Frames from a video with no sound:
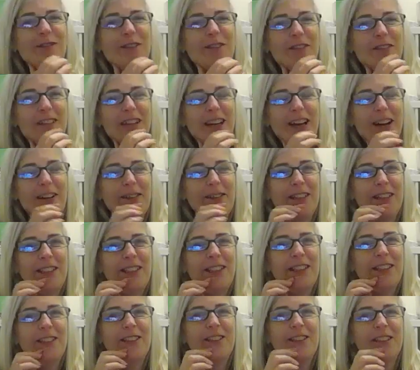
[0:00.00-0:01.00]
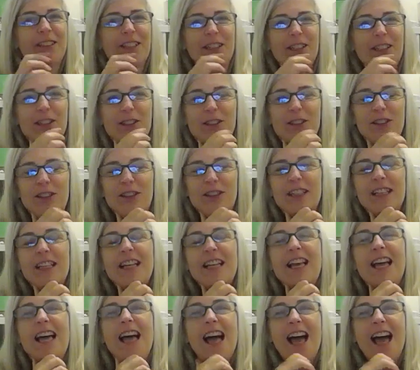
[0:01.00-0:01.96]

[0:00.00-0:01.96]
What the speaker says: 50, I went to nursing school,